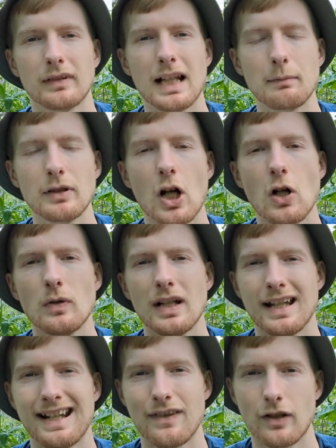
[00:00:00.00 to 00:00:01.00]
Let me know
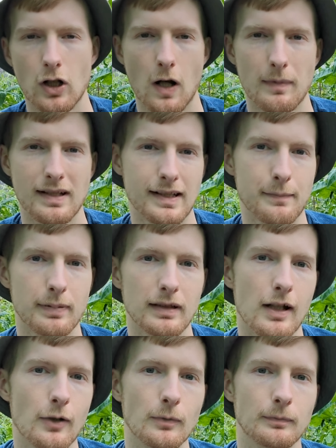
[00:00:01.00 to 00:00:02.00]
in the comments
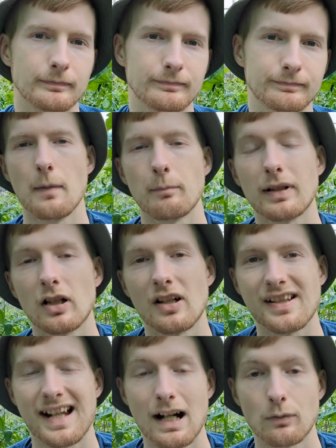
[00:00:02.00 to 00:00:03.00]
below,
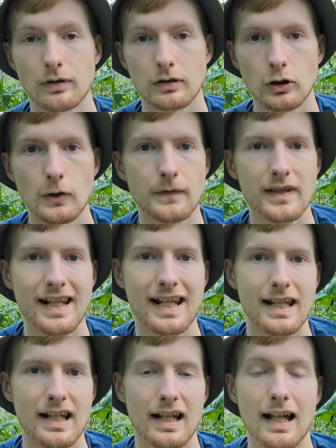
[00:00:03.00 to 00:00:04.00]
because I would love to
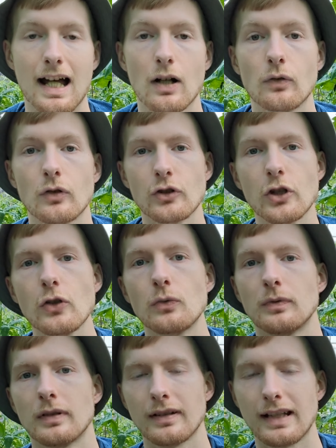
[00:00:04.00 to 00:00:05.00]
hear how you
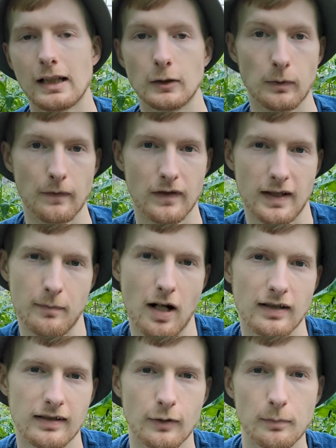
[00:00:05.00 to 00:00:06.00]
deal with
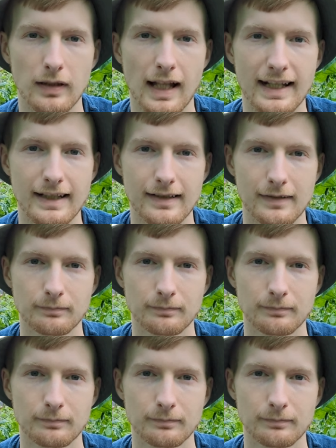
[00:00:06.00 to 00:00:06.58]
tomato blight.